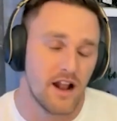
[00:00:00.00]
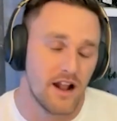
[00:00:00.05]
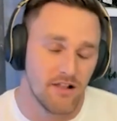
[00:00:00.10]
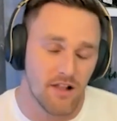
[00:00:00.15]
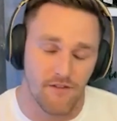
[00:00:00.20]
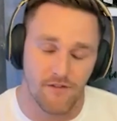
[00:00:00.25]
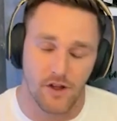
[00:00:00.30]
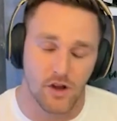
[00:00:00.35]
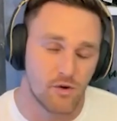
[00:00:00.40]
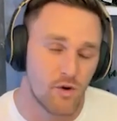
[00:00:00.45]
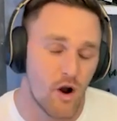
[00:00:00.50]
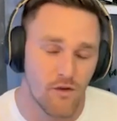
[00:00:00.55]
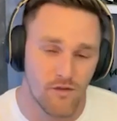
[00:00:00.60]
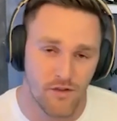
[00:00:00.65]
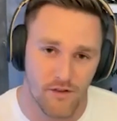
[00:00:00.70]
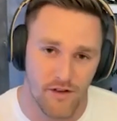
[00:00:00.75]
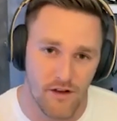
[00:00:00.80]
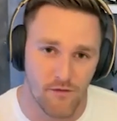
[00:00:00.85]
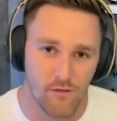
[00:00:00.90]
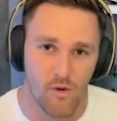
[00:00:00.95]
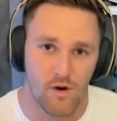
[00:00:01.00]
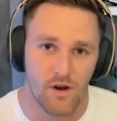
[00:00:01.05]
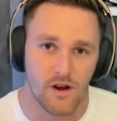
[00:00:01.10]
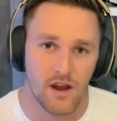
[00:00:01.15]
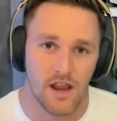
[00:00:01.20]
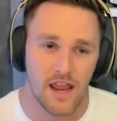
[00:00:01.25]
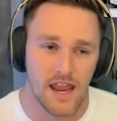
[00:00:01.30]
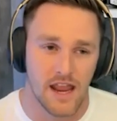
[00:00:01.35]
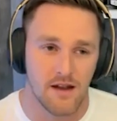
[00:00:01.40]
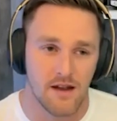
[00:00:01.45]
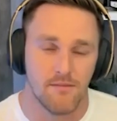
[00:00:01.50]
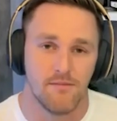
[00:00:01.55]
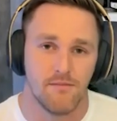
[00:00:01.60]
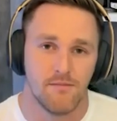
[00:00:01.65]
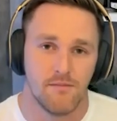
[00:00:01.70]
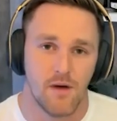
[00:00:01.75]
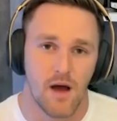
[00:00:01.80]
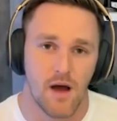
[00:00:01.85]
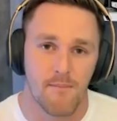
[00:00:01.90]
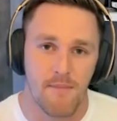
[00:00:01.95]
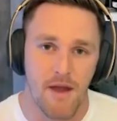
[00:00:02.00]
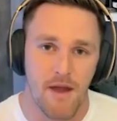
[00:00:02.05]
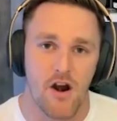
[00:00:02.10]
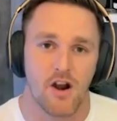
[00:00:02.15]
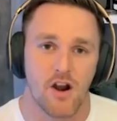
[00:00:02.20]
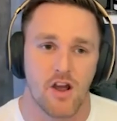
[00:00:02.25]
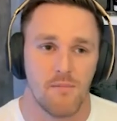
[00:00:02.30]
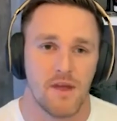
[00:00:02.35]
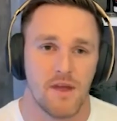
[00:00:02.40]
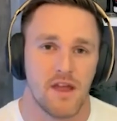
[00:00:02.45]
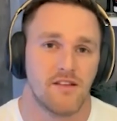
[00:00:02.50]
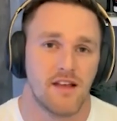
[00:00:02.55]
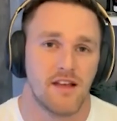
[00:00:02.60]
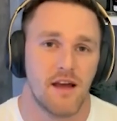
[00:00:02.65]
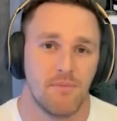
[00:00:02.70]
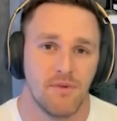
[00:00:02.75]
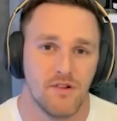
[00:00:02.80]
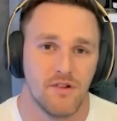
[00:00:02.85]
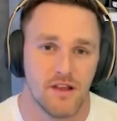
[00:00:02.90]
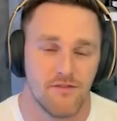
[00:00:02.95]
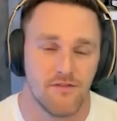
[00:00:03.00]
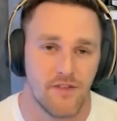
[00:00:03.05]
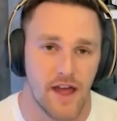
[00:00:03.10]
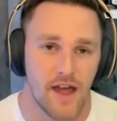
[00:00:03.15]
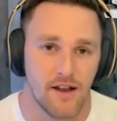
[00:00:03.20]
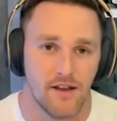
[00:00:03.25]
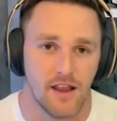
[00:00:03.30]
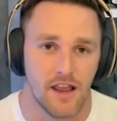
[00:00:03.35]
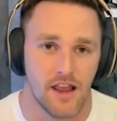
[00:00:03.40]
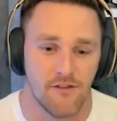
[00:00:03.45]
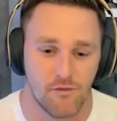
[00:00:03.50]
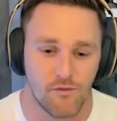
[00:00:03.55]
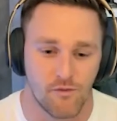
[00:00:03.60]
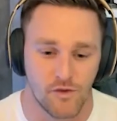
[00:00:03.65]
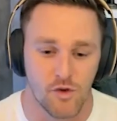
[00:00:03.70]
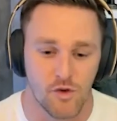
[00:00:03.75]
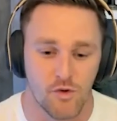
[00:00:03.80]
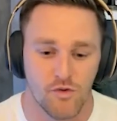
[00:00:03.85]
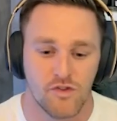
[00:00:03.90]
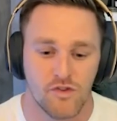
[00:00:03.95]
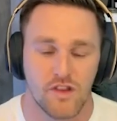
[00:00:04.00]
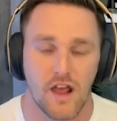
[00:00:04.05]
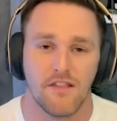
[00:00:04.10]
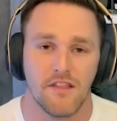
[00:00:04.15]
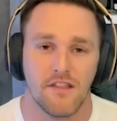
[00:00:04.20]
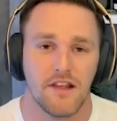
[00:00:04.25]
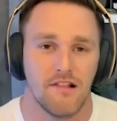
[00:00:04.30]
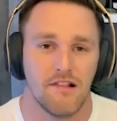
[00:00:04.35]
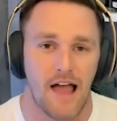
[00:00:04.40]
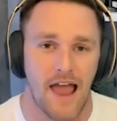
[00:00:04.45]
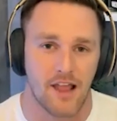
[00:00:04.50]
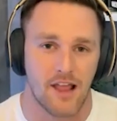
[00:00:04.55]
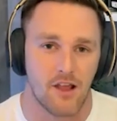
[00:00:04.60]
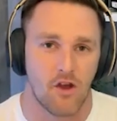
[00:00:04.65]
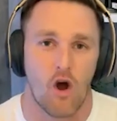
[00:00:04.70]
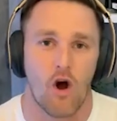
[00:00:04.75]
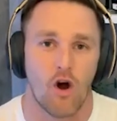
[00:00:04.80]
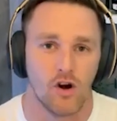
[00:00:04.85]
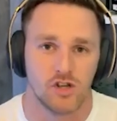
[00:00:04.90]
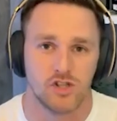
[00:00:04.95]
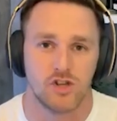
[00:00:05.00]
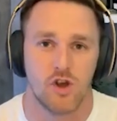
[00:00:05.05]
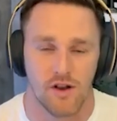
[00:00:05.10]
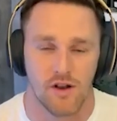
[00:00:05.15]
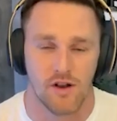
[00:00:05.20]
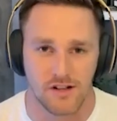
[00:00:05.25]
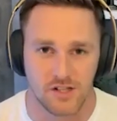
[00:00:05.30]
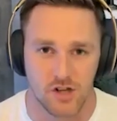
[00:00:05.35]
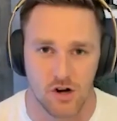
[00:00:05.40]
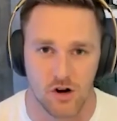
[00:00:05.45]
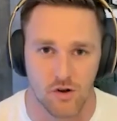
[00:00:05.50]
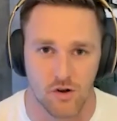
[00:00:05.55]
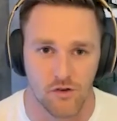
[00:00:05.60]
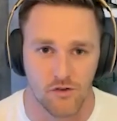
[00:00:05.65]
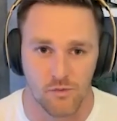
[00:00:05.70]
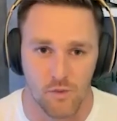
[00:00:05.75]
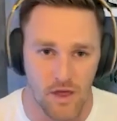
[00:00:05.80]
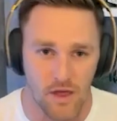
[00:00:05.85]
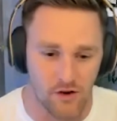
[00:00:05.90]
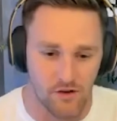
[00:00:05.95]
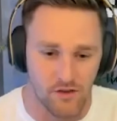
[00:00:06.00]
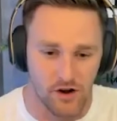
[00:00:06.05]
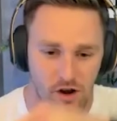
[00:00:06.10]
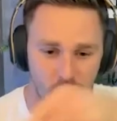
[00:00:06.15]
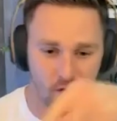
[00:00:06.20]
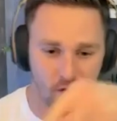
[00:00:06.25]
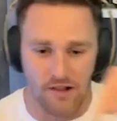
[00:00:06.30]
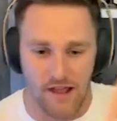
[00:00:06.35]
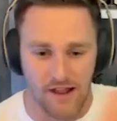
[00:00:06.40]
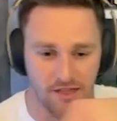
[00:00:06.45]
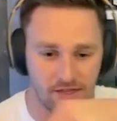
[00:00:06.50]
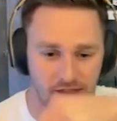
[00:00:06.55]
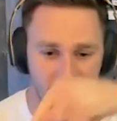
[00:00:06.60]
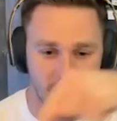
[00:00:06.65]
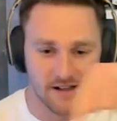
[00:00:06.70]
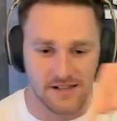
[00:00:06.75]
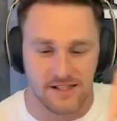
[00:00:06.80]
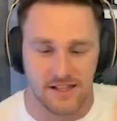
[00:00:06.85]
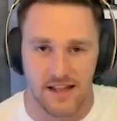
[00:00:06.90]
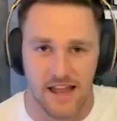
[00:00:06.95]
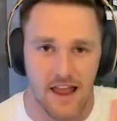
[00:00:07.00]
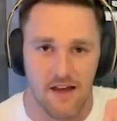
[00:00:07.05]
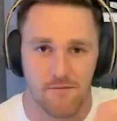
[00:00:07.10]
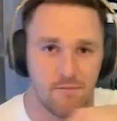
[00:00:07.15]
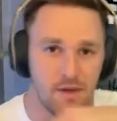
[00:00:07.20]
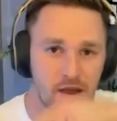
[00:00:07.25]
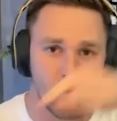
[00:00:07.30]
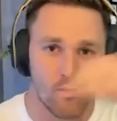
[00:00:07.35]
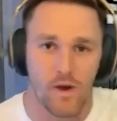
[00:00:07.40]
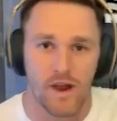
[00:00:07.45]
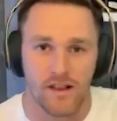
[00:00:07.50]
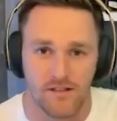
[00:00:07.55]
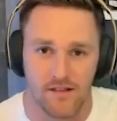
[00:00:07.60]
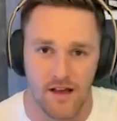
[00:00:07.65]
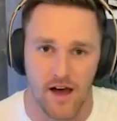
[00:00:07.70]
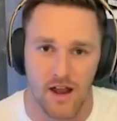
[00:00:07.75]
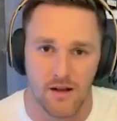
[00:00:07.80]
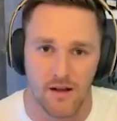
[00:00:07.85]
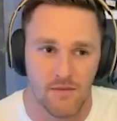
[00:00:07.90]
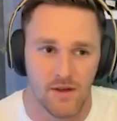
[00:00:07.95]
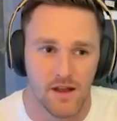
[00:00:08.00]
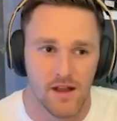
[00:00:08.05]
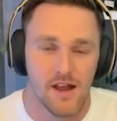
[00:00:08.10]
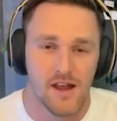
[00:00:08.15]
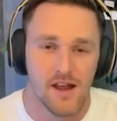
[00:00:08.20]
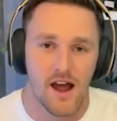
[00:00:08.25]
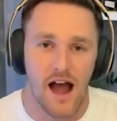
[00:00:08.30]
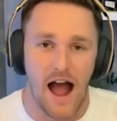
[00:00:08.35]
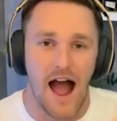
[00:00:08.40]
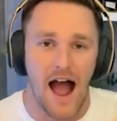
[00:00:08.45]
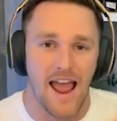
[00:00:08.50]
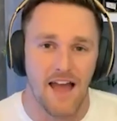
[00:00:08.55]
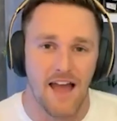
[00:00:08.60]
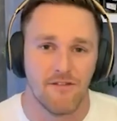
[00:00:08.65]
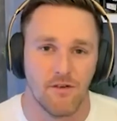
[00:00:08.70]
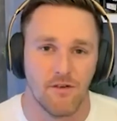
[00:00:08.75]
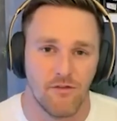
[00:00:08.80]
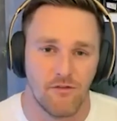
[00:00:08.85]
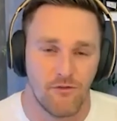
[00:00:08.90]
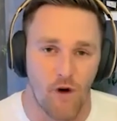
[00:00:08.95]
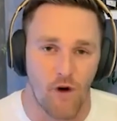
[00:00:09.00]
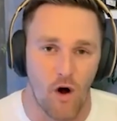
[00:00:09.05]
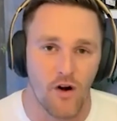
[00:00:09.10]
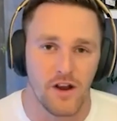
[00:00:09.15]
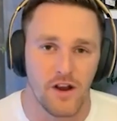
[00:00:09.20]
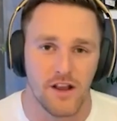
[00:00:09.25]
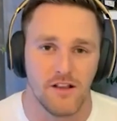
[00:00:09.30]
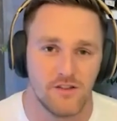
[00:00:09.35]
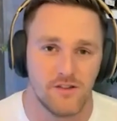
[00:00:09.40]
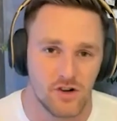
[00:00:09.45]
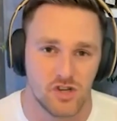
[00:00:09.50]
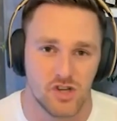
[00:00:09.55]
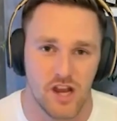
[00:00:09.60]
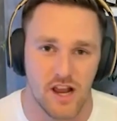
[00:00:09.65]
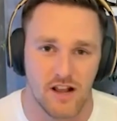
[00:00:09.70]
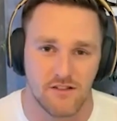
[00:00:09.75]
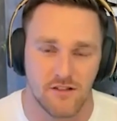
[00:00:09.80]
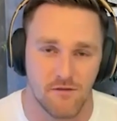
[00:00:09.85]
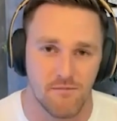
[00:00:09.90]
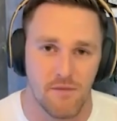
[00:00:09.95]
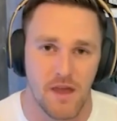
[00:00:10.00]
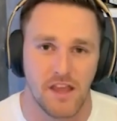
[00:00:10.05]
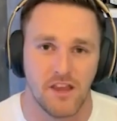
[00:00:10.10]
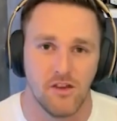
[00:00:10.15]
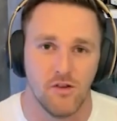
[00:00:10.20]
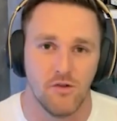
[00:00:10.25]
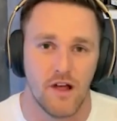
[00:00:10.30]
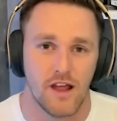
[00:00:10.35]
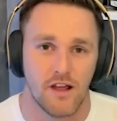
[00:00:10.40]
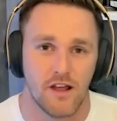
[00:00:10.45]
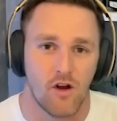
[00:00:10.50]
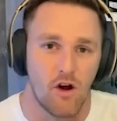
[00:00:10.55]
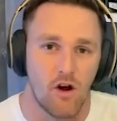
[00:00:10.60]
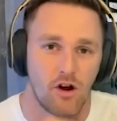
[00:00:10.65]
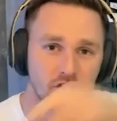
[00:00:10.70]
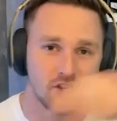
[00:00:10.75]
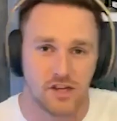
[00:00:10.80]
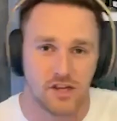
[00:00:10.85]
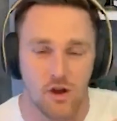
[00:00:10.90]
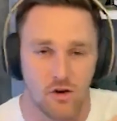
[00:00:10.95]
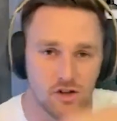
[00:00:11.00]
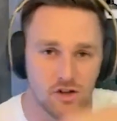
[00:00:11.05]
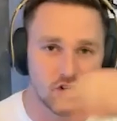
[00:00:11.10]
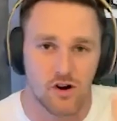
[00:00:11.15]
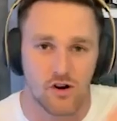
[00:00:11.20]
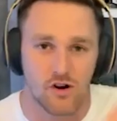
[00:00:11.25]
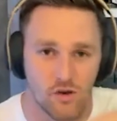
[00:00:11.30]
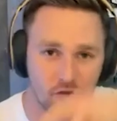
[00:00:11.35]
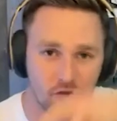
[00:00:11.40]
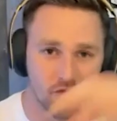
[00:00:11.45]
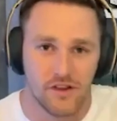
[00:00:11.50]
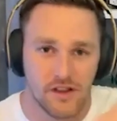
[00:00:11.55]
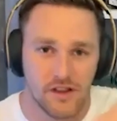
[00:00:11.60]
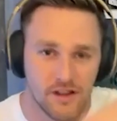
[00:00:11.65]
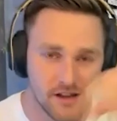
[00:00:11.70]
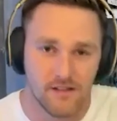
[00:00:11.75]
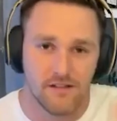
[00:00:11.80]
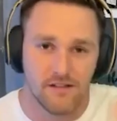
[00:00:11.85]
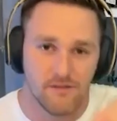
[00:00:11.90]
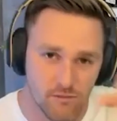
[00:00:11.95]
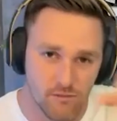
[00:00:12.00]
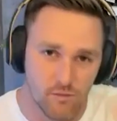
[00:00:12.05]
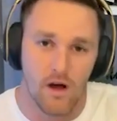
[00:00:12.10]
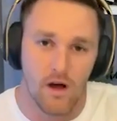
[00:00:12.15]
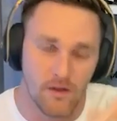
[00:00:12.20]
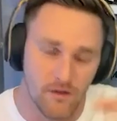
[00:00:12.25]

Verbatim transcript: I love the growth of F1 in America because I believe that if you suddenly like cars going in circles, whether they're going like this and they have big wings on them, I have a far easier chance of making you like cars that go in circles, well, in